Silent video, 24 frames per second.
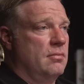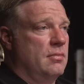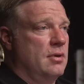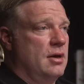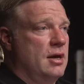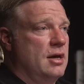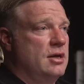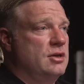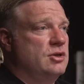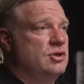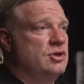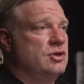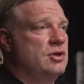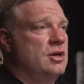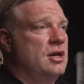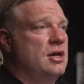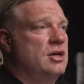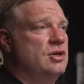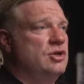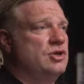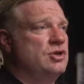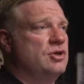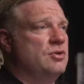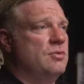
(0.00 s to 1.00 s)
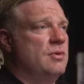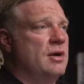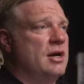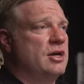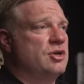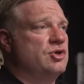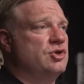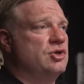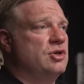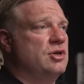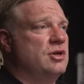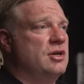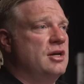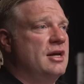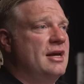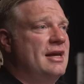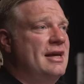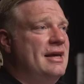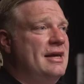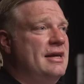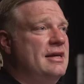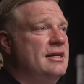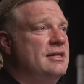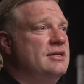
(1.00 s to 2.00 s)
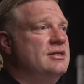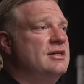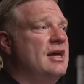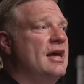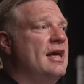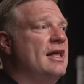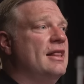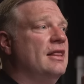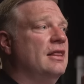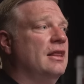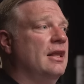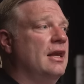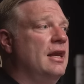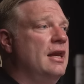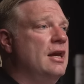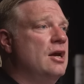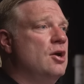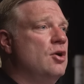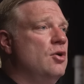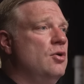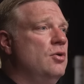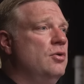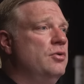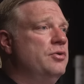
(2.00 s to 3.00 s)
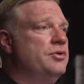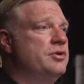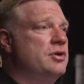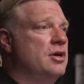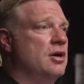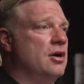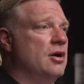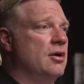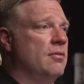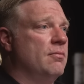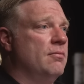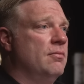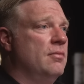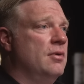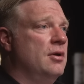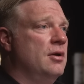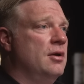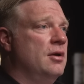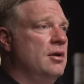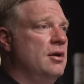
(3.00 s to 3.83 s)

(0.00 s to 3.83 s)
Ins so? Insurrection is a legal term